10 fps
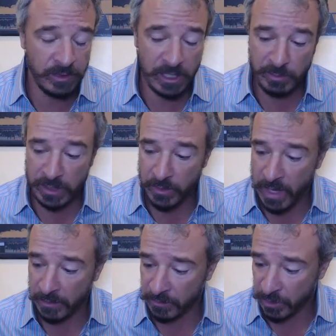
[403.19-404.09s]
You guys might know
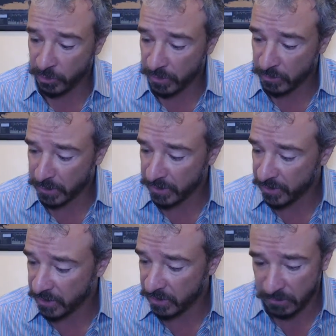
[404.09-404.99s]
Alan Dershowitz, one of
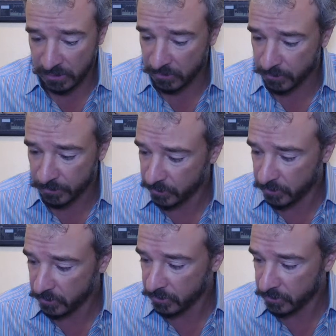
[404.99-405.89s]
the
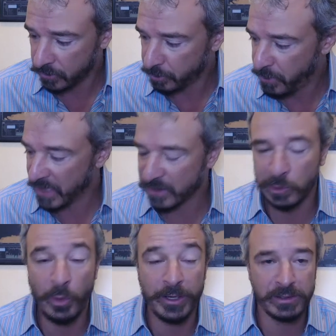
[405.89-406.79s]
best
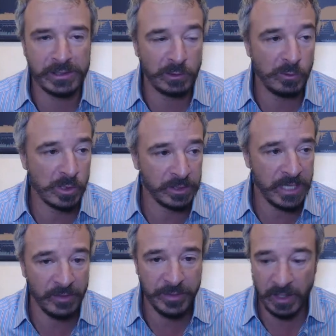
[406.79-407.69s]
lawyers in the world
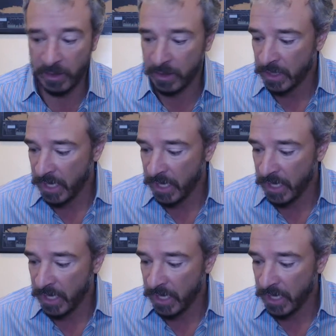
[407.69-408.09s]
out there,